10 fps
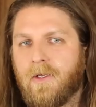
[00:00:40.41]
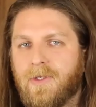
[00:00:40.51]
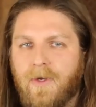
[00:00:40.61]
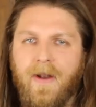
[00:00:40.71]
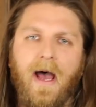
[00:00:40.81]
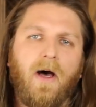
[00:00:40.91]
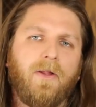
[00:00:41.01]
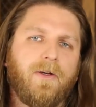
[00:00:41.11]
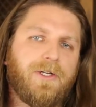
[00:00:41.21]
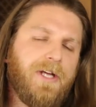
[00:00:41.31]
So now
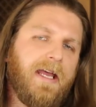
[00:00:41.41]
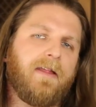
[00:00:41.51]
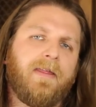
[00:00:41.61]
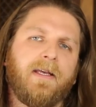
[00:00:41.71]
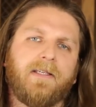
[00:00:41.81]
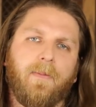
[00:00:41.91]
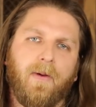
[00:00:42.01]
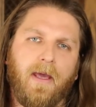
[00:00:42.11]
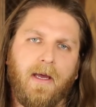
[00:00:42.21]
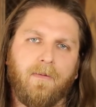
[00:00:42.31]
they're shaking things up
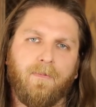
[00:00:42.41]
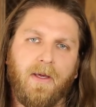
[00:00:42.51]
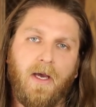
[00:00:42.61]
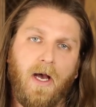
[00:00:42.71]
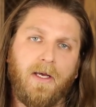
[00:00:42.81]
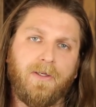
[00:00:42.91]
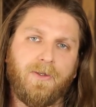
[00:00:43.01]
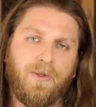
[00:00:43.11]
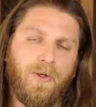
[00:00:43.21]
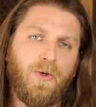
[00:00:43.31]
again
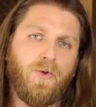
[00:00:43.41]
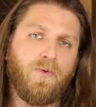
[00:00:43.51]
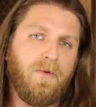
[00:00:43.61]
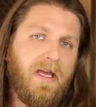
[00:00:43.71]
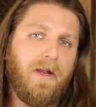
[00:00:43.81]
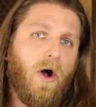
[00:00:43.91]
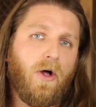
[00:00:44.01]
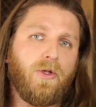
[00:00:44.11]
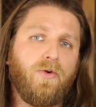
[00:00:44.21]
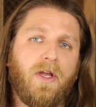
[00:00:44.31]
because you need
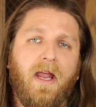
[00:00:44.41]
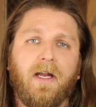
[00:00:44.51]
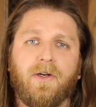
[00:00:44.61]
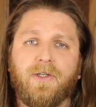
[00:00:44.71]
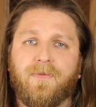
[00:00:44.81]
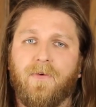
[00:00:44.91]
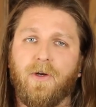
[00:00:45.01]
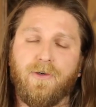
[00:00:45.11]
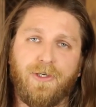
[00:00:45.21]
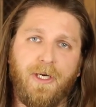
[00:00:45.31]
all new connectors for
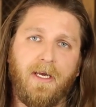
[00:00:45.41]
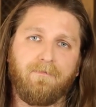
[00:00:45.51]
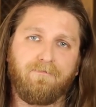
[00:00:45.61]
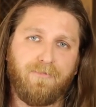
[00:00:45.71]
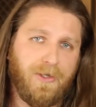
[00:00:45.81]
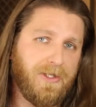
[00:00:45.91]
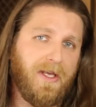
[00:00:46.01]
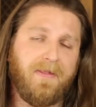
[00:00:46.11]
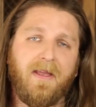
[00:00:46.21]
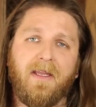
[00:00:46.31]
your shit, just
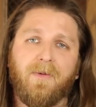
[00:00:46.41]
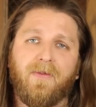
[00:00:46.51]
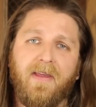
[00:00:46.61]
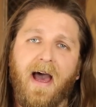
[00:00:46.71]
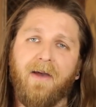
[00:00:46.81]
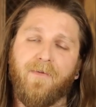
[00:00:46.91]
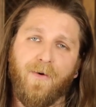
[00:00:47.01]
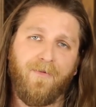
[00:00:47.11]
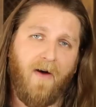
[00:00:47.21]
like they did with the iPhone